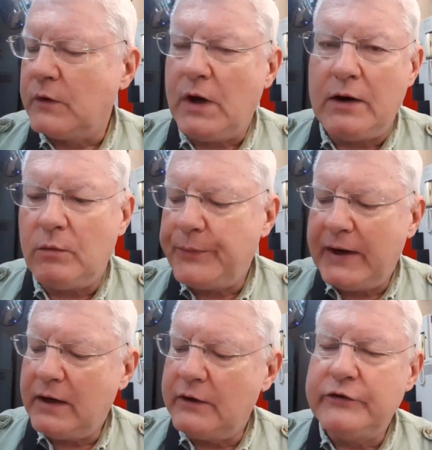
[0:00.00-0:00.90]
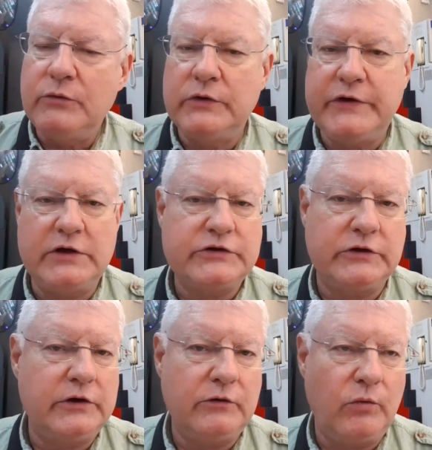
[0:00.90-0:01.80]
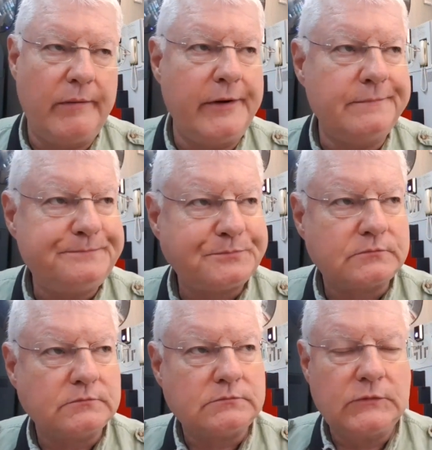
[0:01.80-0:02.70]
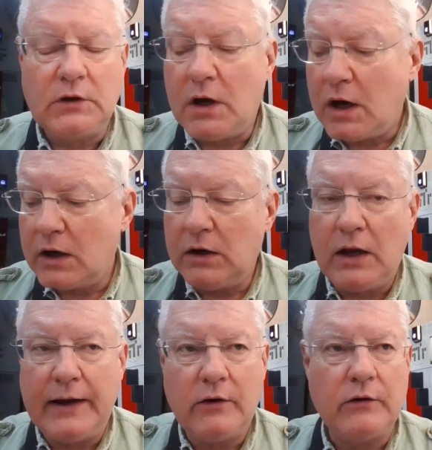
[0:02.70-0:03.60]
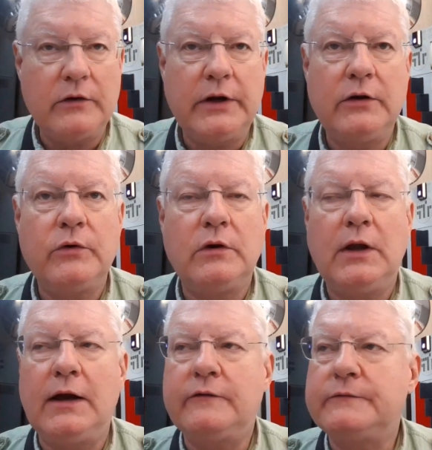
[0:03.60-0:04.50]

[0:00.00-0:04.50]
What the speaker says: I don't pay undue attention to other women, online or in real life.